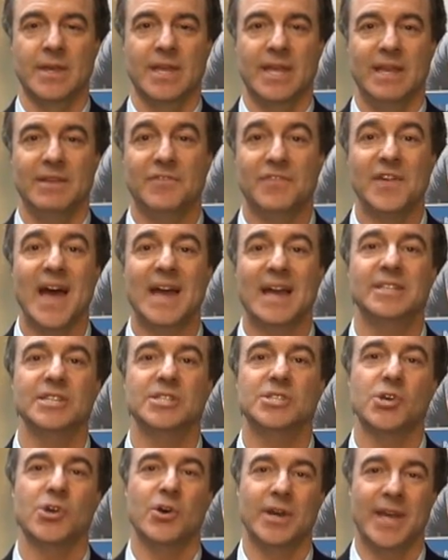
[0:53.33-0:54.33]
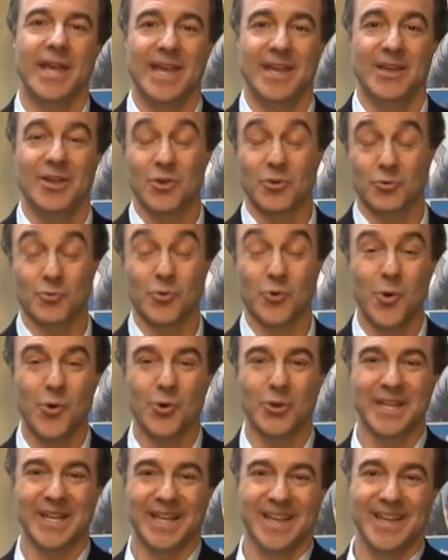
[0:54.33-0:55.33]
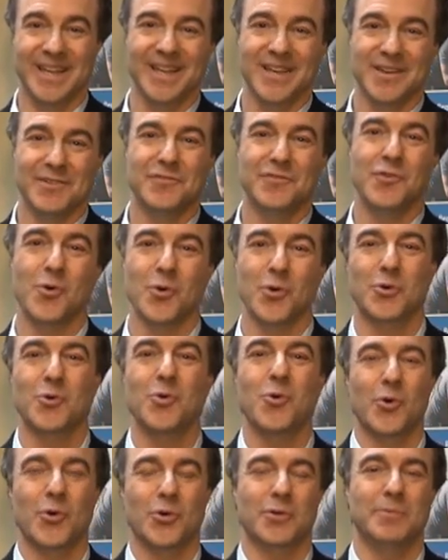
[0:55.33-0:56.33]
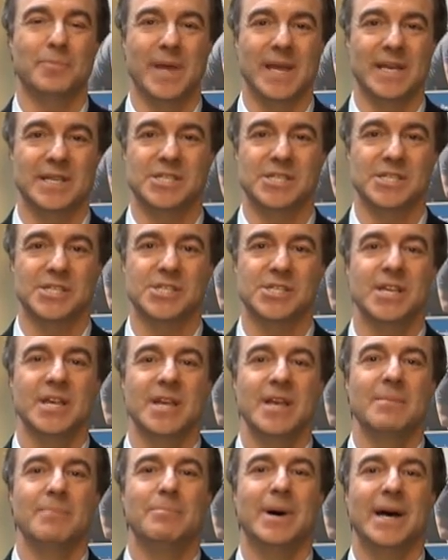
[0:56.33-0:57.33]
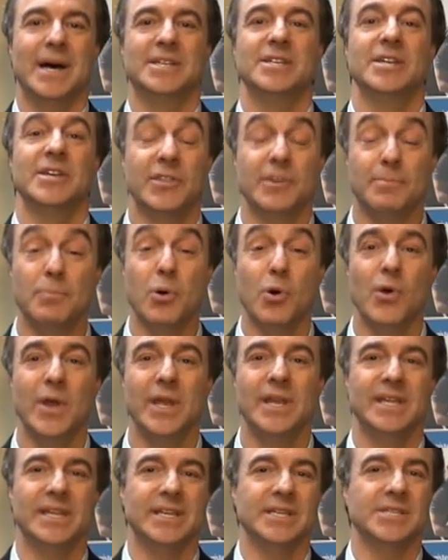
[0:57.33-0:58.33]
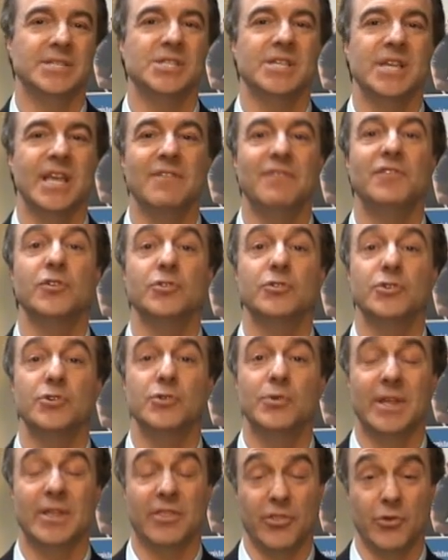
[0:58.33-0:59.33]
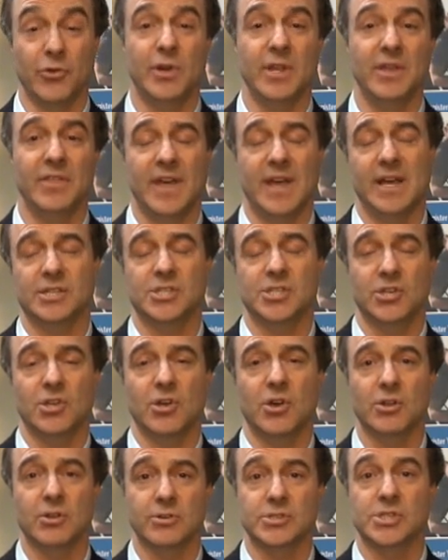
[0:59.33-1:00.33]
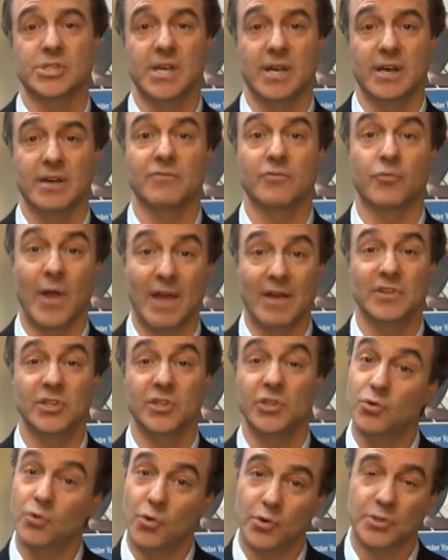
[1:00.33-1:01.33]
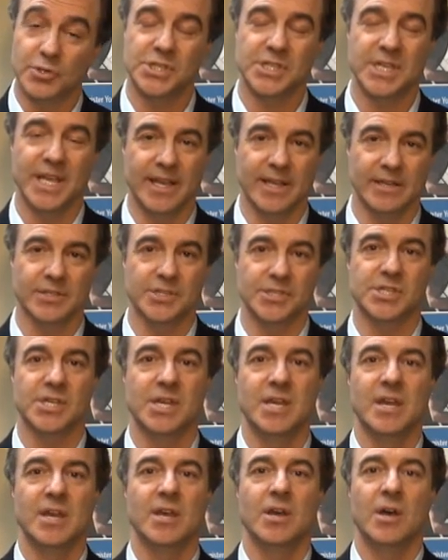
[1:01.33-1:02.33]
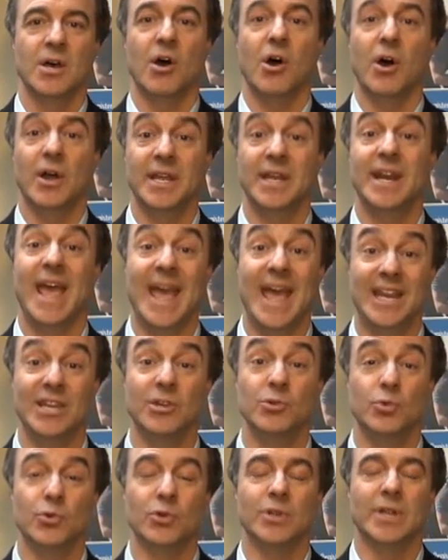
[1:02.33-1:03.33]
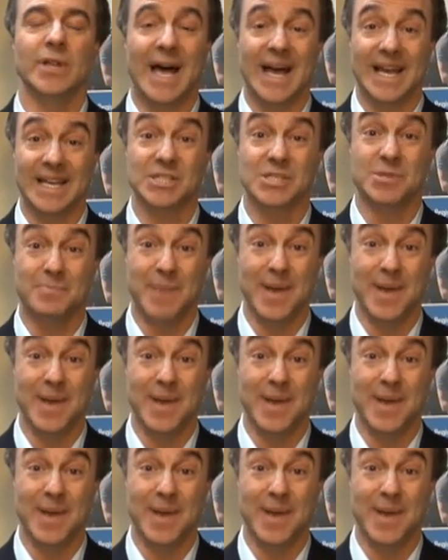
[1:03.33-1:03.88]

In fact, it's on a rolling 4-quarter basis, but the point is, if you're doing $30,000 of revenue or sales on an annualized